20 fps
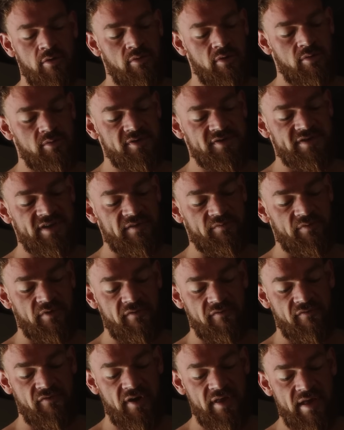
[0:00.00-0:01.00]
I'm on
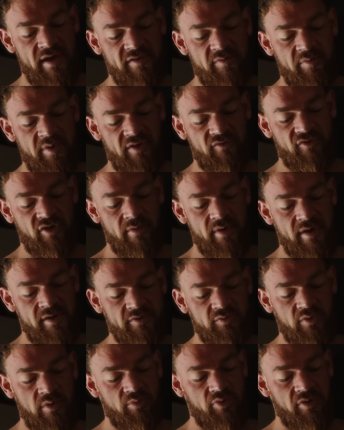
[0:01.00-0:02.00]
6.3. That was a big drop. That
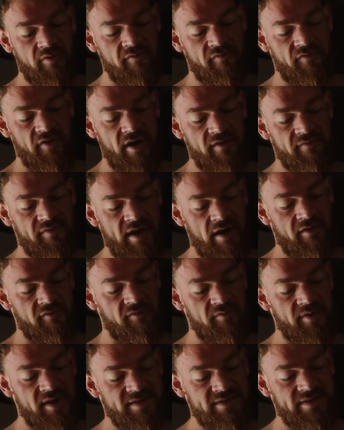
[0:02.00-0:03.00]
was 1.5 down
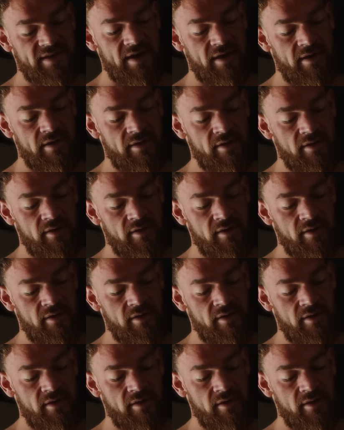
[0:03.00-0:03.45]
from yesterday,